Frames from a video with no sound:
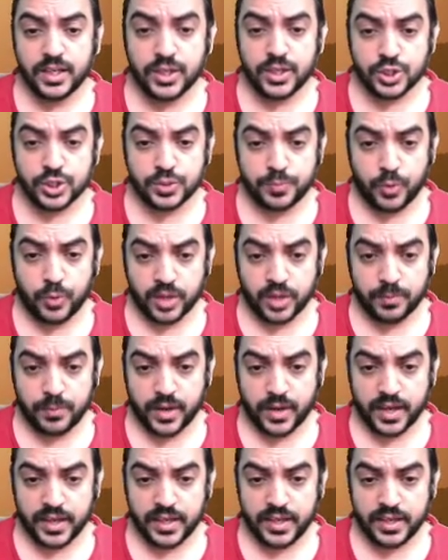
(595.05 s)
spot
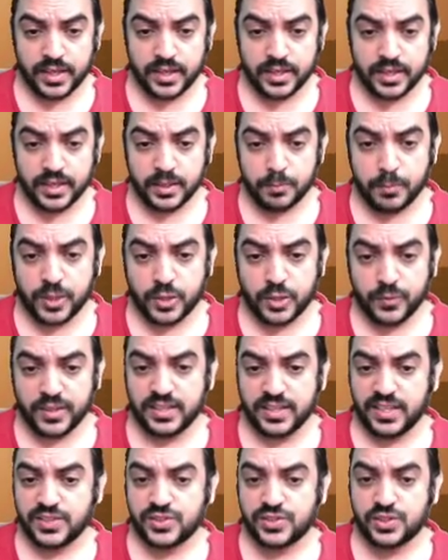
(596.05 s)
buy between
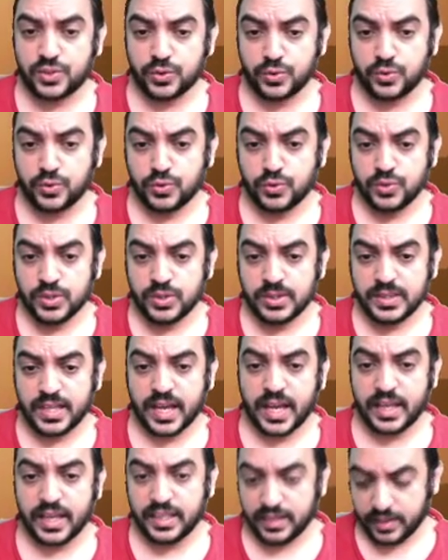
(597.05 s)
these two, the
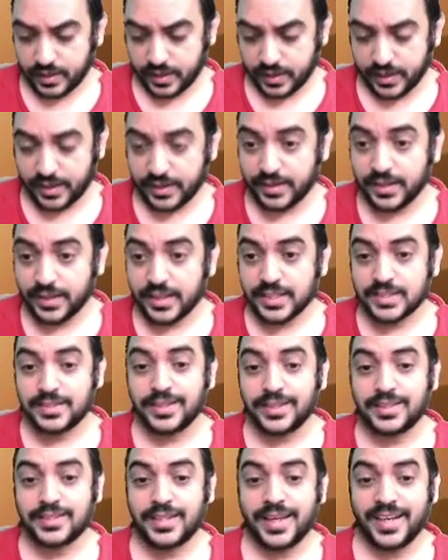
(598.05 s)
higher rate
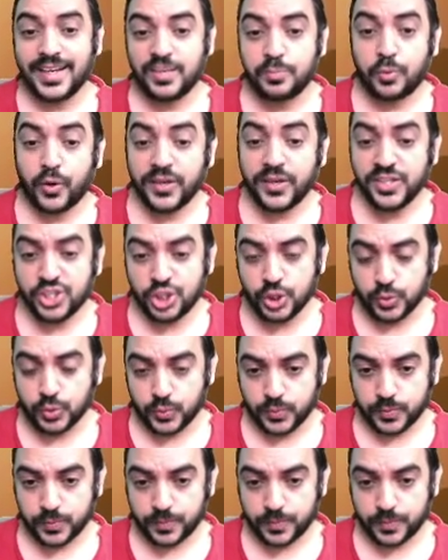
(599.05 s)
68.2.